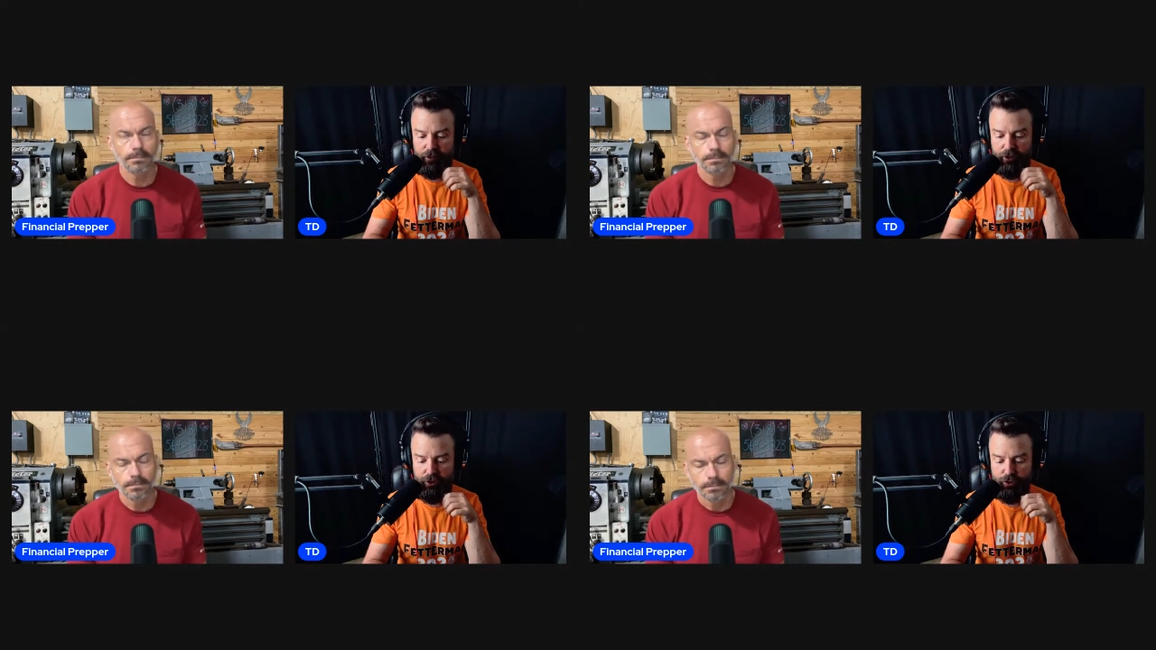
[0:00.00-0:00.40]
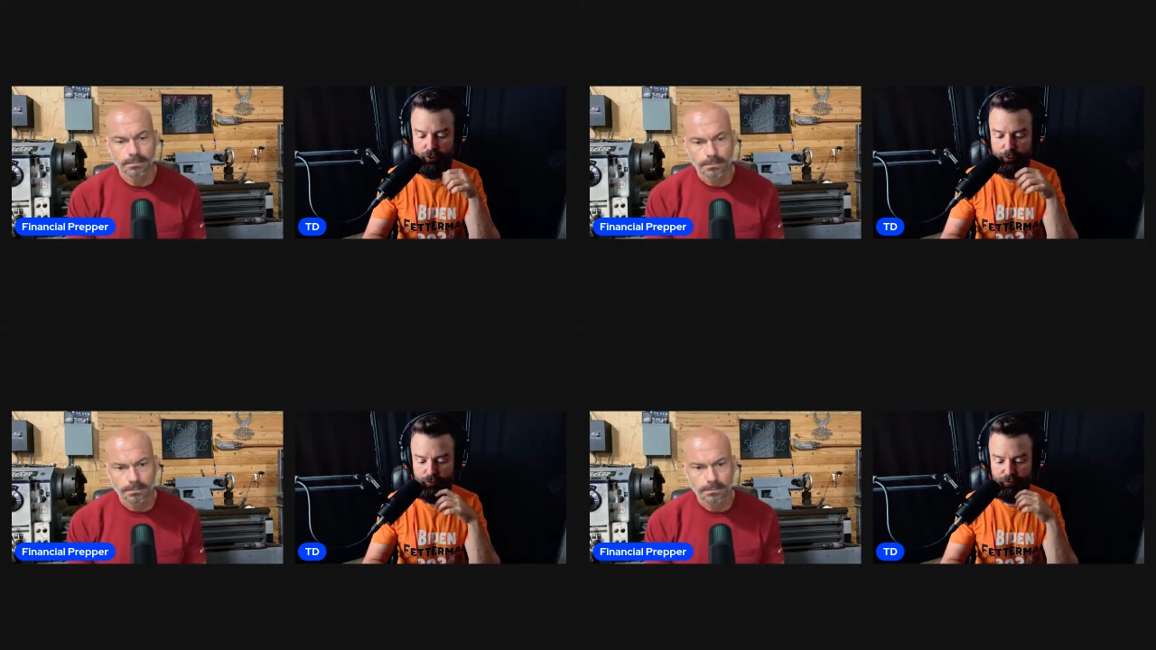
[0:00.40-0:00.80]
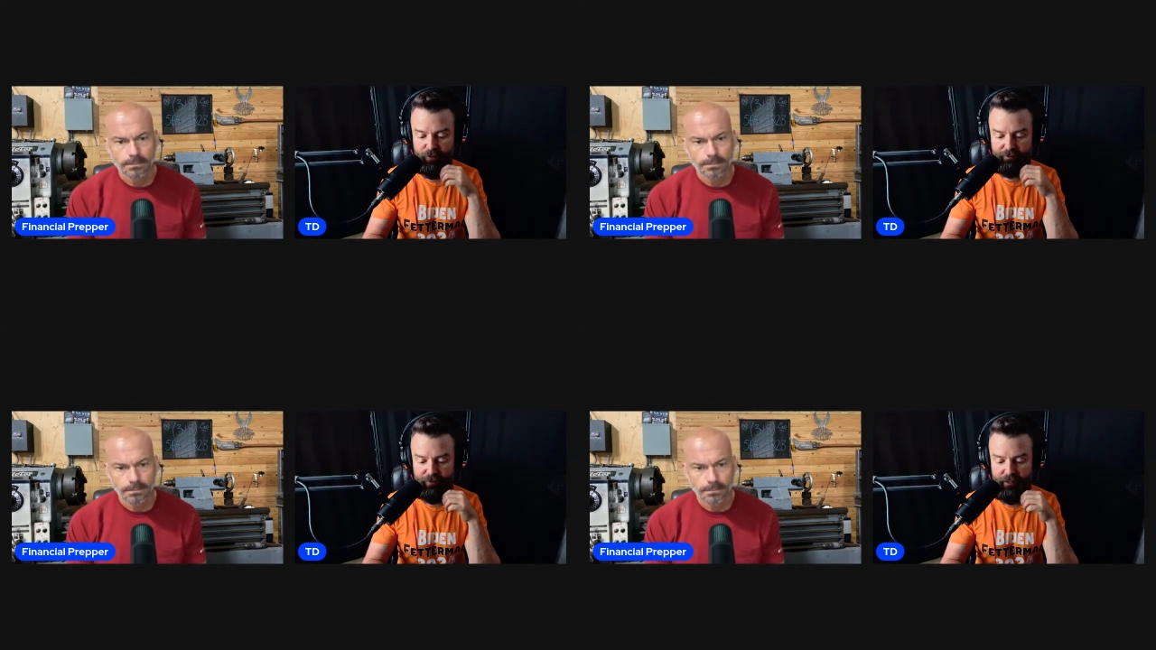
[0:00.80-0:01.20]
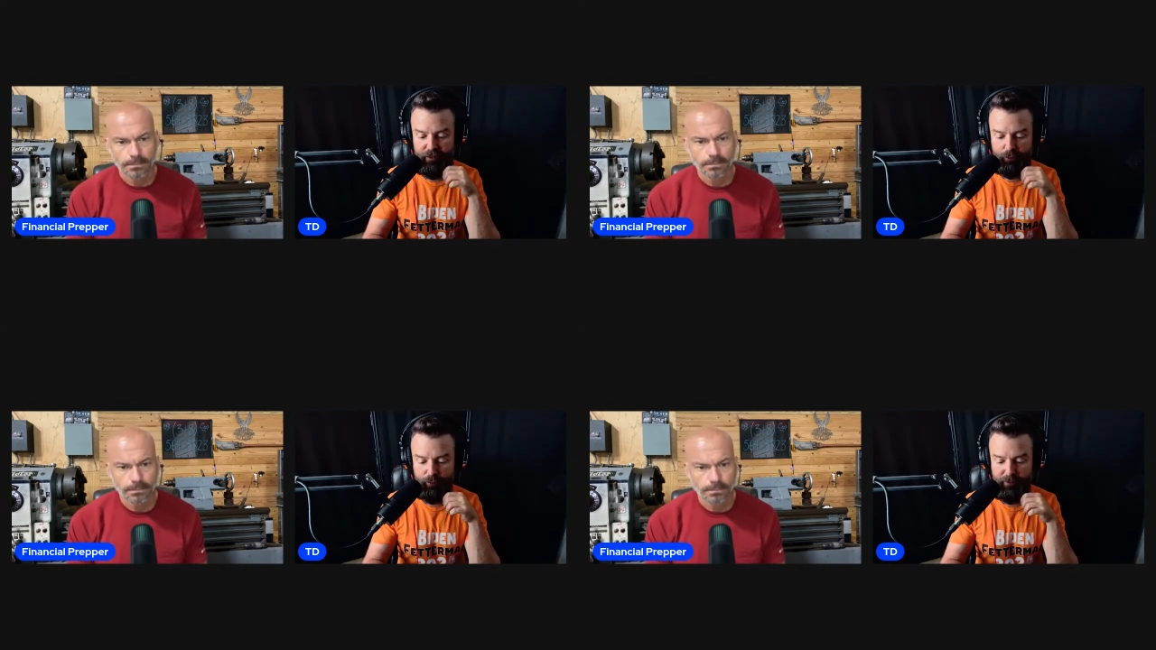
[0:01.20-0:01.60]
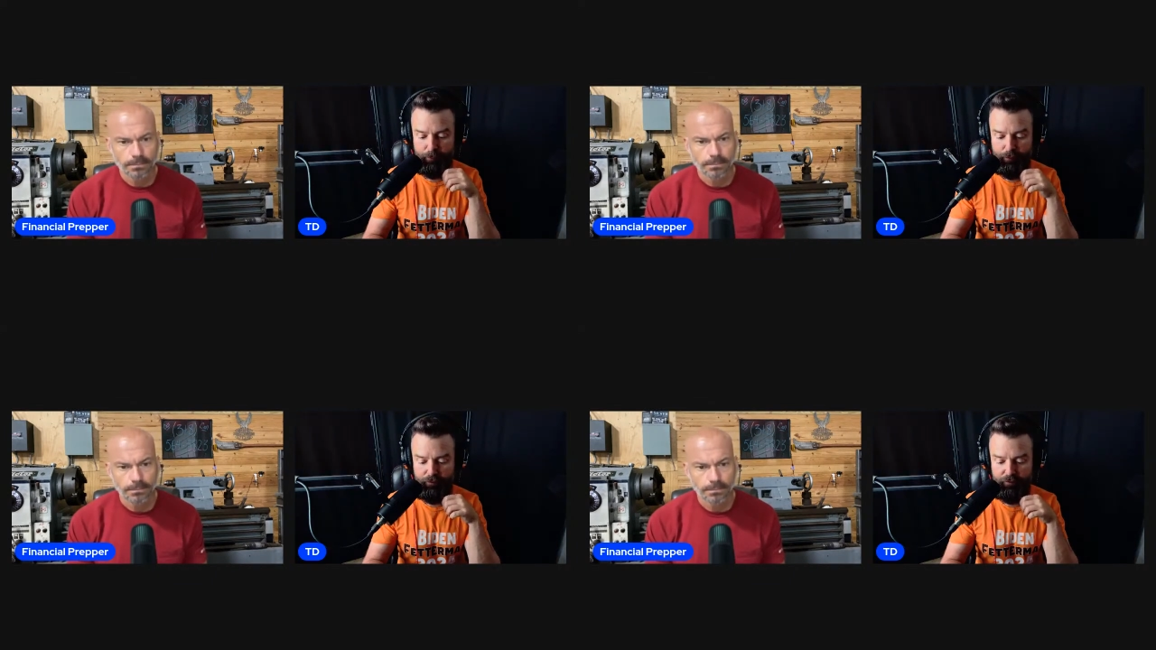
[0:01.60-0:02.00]
Speaker 1: controls
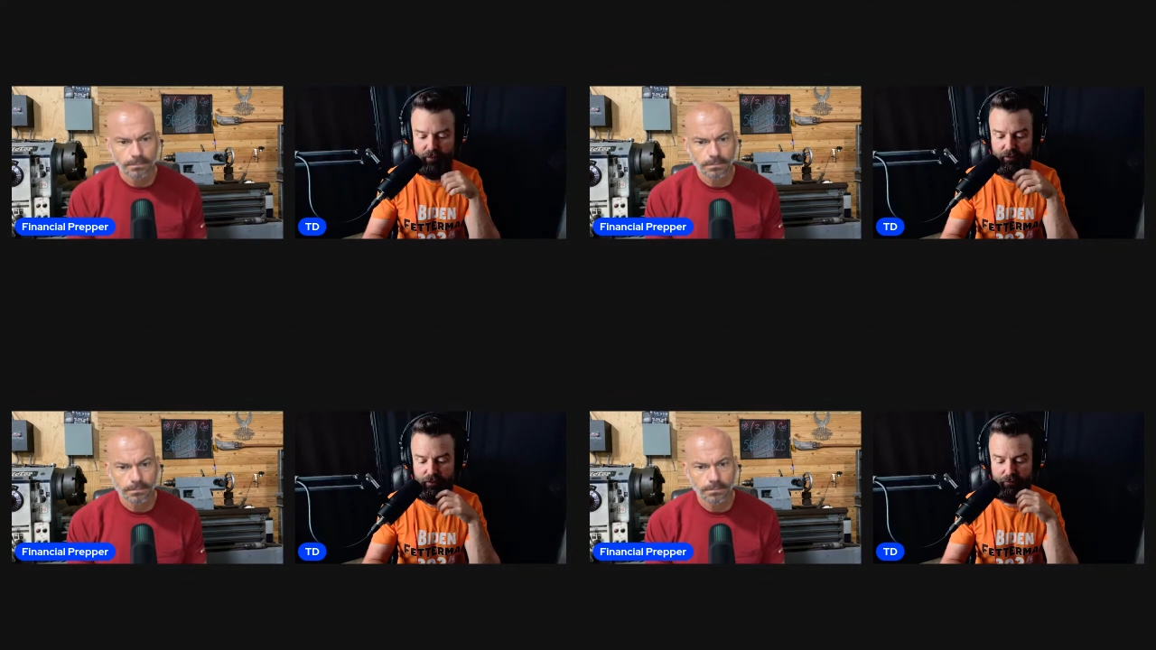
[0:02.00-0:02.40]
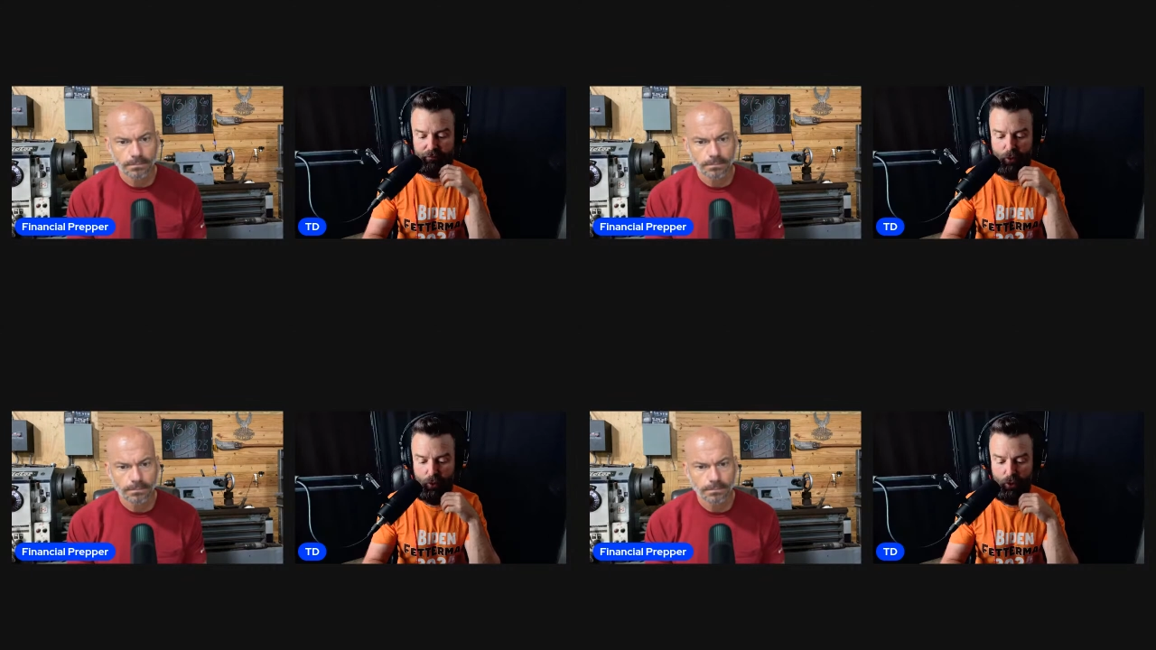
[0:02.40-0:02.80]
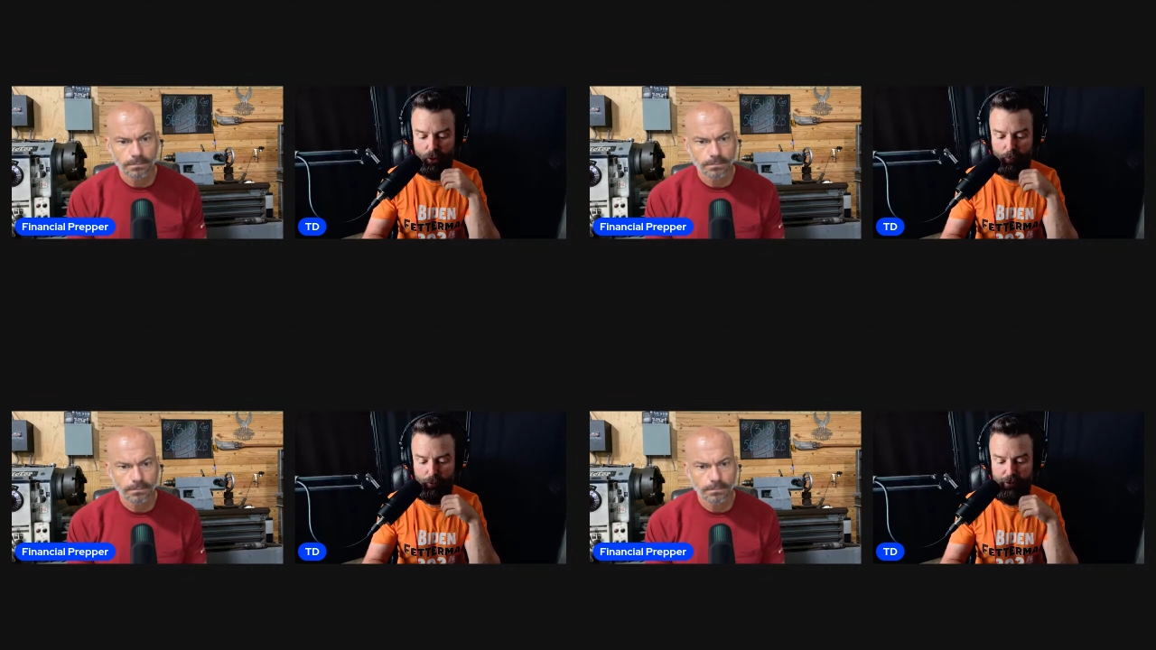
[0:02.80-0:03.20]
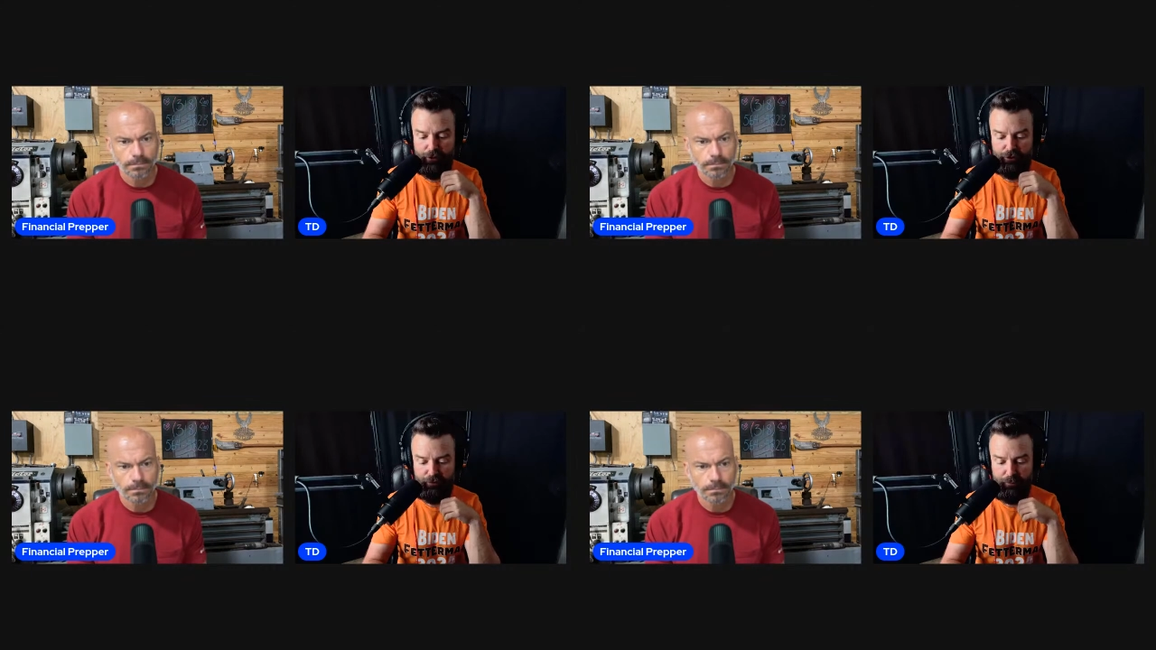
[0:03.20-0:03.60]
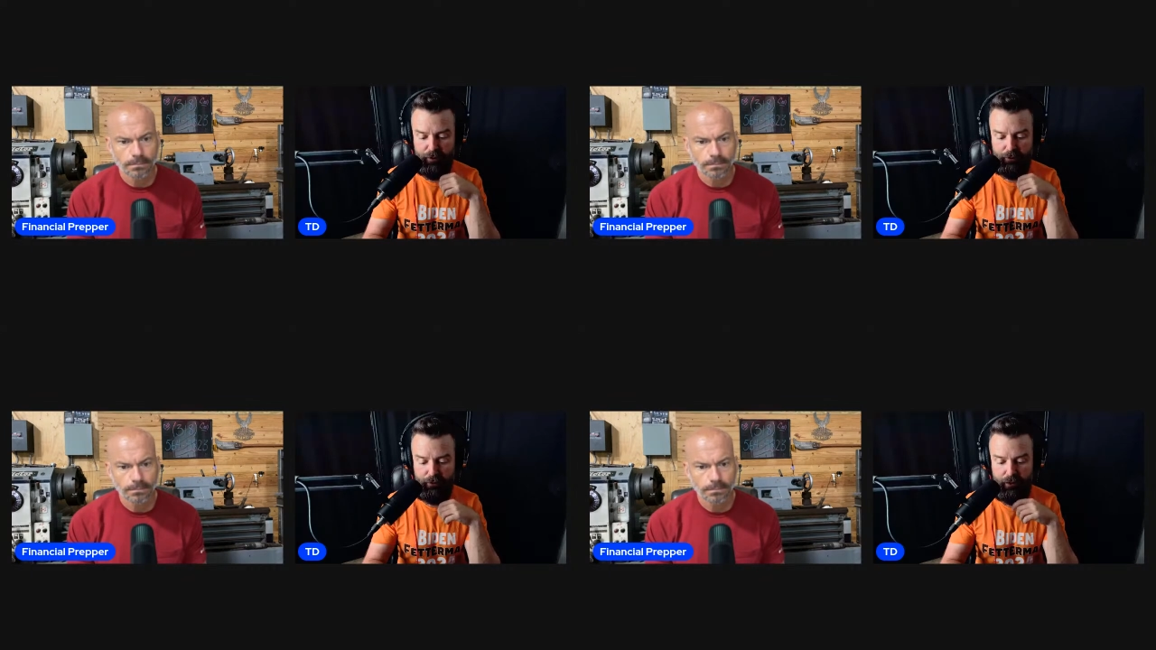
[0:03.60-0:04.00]
53% of all precious
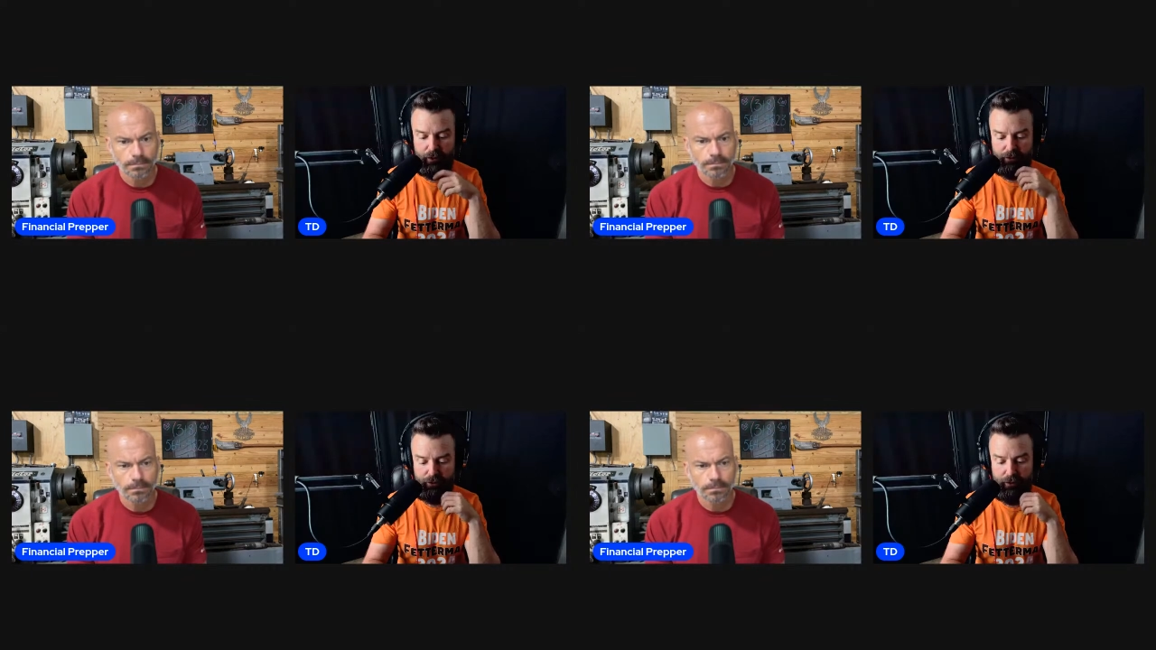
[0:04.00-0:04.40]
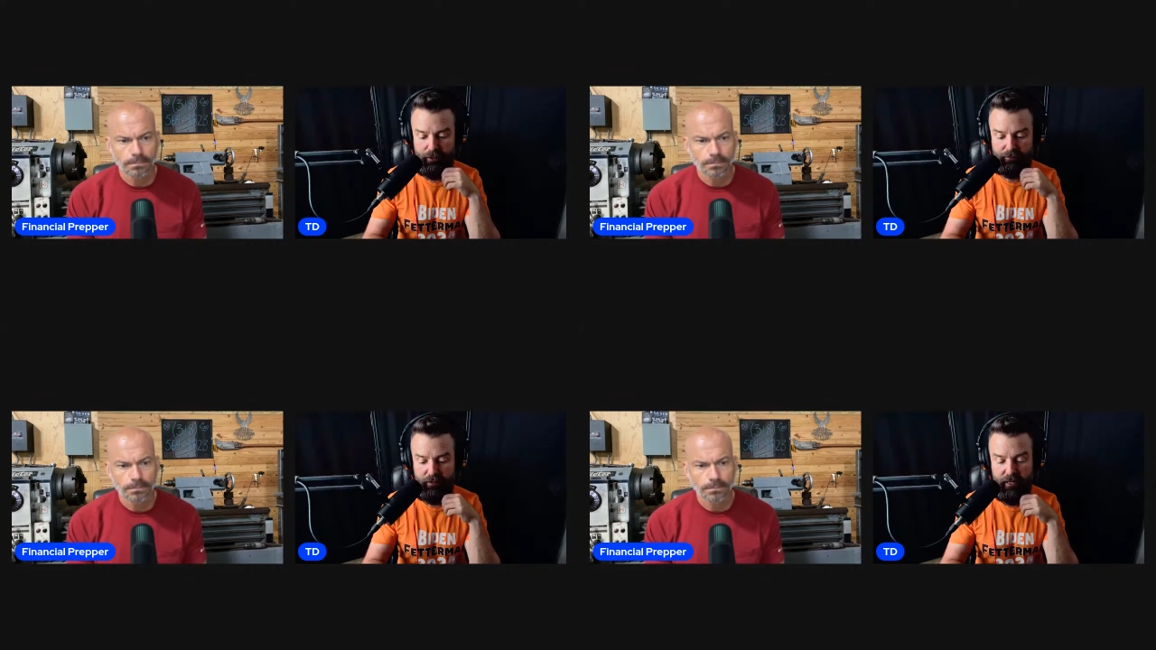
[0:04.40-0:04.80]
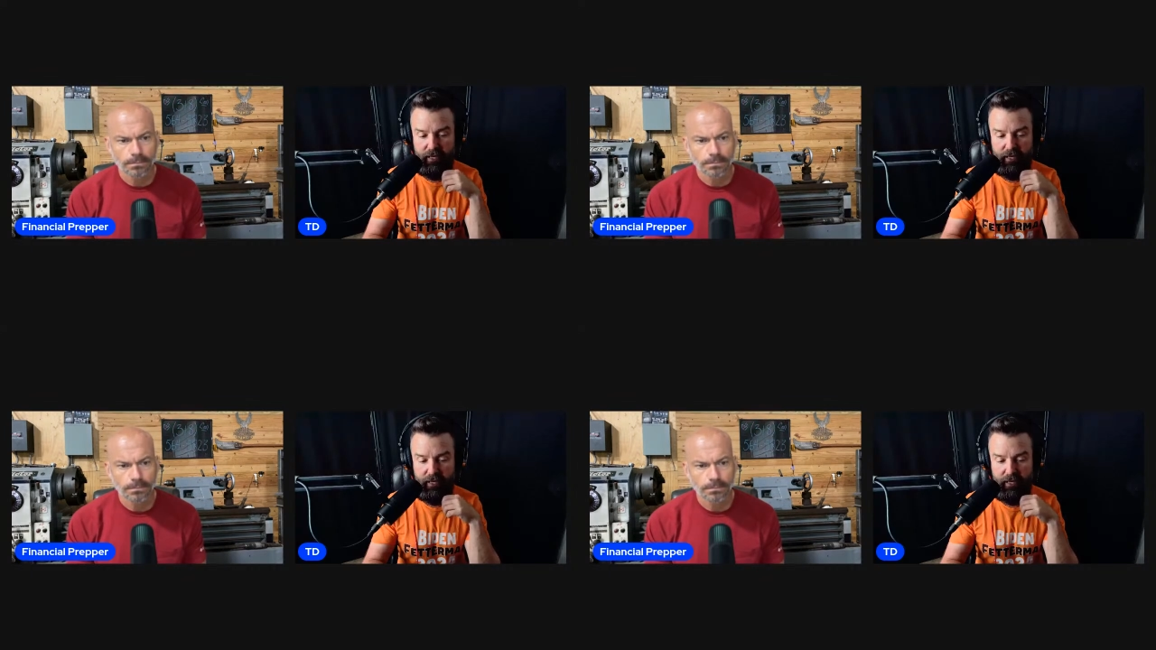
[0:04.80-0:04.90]
metal contracts